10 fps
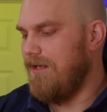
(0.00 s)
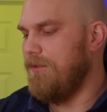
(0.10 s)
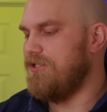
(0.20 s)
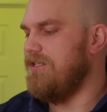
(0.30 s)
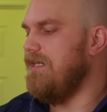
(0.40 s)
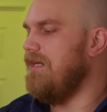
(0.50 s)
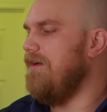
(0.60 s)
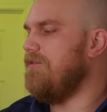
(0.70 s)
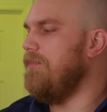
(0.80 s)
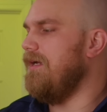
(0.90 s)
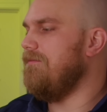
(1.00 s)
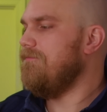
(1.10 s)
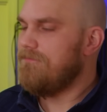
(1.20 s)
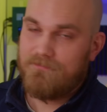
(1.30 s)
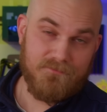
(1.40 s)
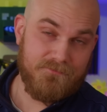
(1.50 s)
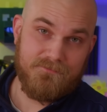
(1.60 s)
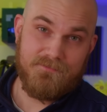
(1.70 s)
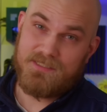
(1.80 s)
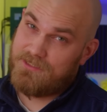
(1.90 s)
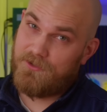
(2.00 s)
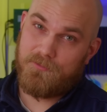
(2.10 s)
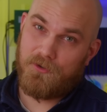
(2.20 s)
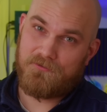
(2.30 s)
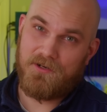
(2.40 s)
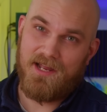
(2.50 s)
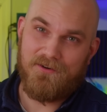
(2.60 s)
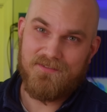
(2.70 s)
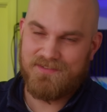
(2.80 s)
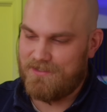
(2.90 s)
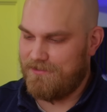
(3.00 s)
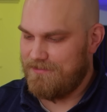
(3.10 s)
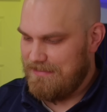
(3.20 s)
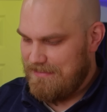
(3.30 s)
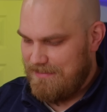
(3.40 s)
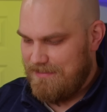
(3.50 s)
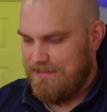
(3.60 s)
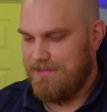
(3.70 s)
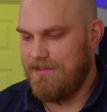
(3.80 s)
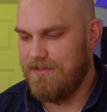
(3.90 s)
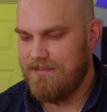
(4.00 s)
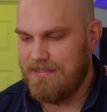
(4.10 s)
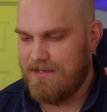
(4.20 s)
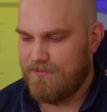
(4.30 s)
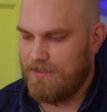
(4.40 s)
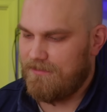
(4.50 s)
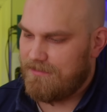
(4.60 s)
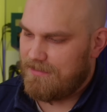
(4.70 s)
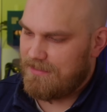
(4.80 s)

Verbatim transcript: a bunch of DNFs, but still on the board for now, so there is that as well.